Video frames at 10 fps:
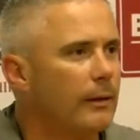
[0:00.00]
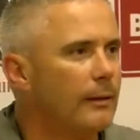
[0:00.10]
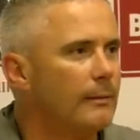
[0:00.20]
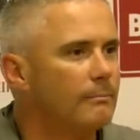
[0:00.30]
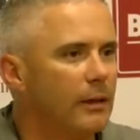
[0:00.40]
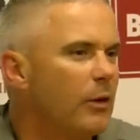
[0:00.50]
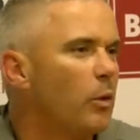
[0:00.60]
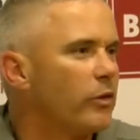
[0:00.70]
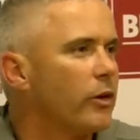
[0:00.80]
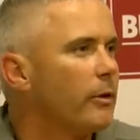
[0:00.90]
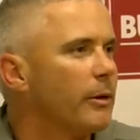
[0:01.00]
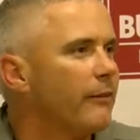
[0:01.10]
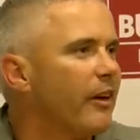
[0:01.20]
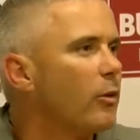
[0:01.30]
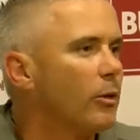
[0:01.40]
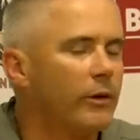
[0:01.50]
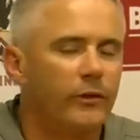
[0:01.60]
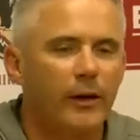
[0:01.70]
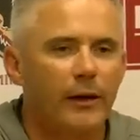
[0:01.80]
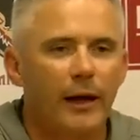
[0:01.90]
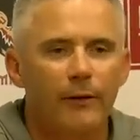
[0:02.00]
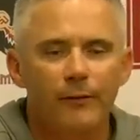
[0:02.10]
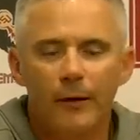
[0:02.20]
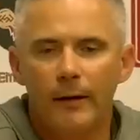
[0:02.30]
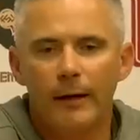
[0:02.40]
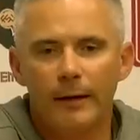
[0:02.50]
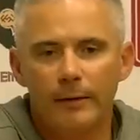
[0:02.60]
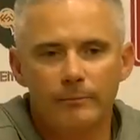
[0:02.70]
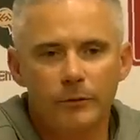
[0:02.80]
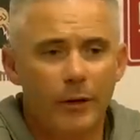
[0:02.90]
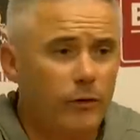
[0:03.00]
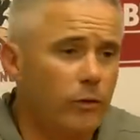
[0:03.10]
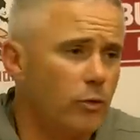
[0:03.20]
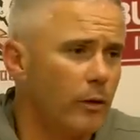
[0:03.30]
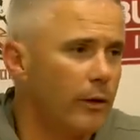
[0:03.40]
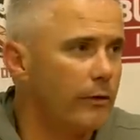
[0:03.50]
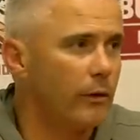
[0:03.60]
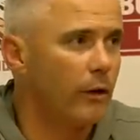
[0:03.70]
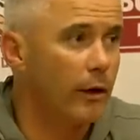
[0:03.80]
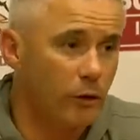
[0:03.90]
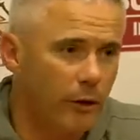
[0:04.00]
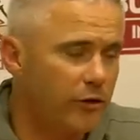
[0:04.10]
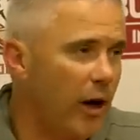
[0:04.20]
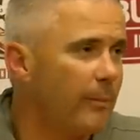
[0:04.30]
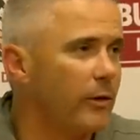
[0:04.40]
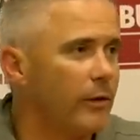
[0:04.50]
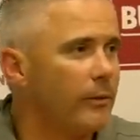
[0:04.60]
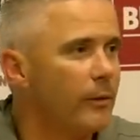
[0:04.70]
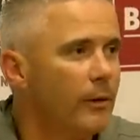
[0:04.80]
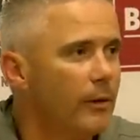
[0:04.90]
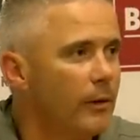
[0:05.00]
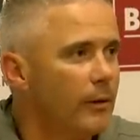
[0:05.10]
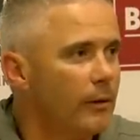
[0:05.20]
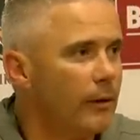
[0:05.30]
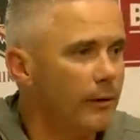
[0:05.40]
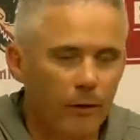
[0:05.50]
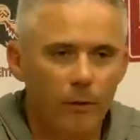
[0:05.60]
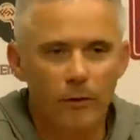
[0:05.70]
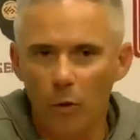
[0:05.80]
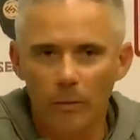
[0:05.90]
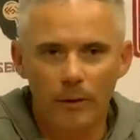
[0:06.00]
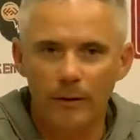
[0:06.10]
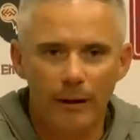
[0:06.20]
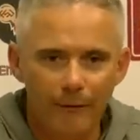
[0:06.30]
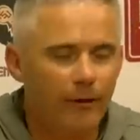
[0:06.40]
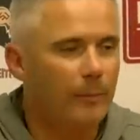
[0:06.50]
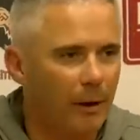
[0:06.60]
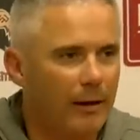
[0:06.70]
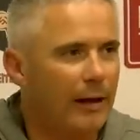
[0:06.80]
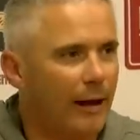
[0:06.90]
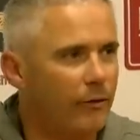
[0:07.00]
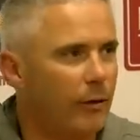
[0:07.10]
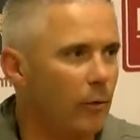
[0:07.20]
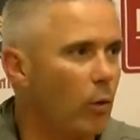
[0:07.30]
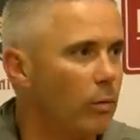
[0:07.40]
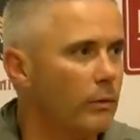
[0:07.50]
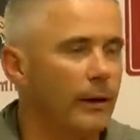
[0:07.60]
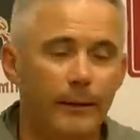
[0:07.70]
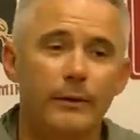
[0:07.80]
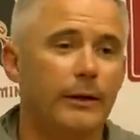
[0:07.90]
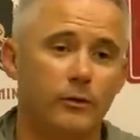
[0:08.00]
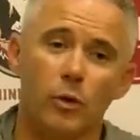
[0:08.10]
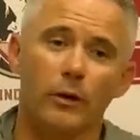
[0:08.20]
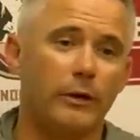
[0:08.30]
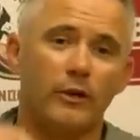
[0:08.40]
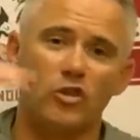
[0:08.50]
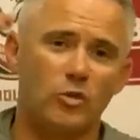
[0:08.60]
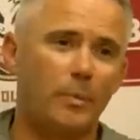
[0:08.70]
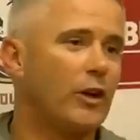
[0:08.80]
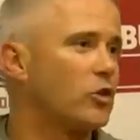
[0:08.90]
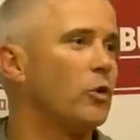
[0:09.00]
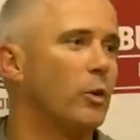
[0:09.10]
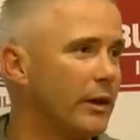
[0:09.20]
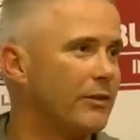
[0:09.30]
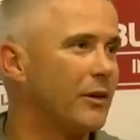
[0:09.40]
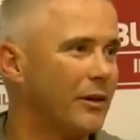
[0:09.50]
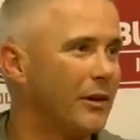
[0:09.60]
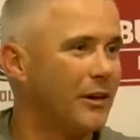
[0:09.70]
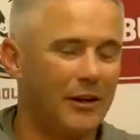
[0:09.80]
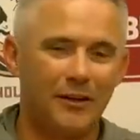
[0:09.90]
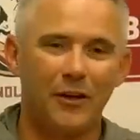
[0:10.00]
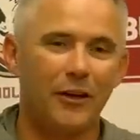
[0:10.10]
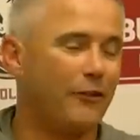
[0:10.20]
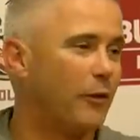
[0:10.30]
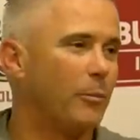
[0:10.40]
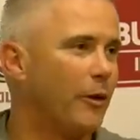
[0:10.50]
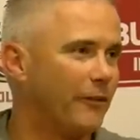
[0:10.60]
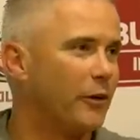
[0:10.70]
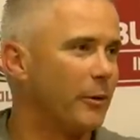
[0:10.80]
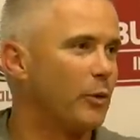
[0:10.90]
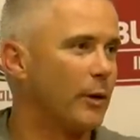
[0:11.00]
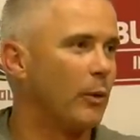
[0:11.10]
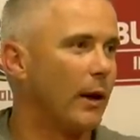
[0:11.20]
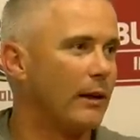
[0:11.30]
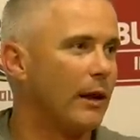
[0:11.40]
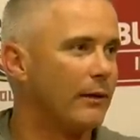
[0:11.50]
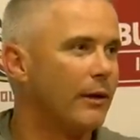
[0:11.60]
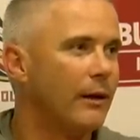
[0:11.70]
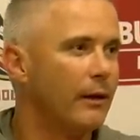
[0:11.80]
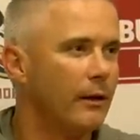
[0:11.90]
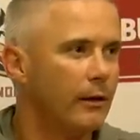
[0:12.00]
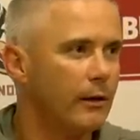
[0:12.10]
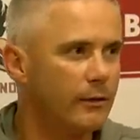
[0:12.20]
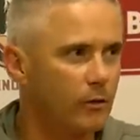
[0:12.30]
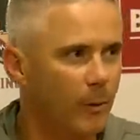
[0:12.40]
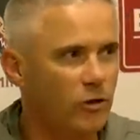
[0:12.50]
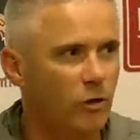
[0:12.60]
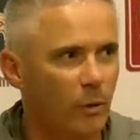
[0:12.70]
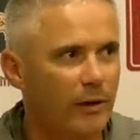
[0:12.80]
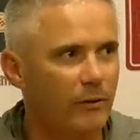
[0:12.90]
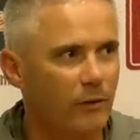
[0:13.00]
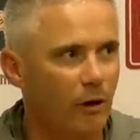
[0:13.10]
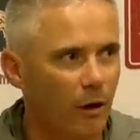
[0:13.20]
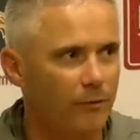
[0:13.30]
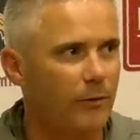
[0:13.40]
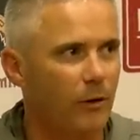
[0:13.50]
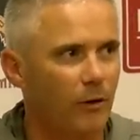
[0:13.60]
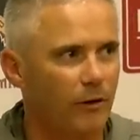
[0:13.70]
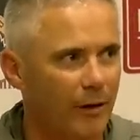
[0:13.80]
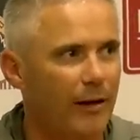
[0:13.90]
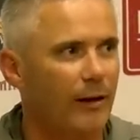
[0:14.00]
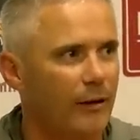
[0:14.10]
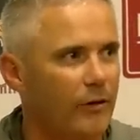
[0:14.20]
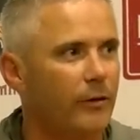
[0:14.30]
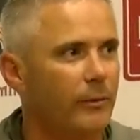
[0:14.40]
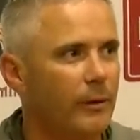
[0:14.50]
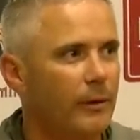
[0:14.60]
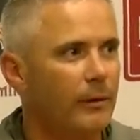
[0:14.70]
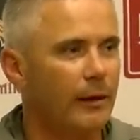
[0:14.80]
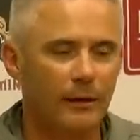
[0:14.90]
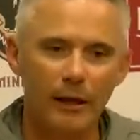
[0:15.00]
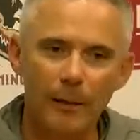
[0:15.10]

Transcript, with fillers: uh, that he wasn't going to be available in the second half. Um, you know, I told Jordan I said, all right, you got a job to do. It's no, no. Everybody has a role. And uh, Jordan is special when he's in it, it, on that football field in between the white lines. He's special when he's off the, on the sideline too the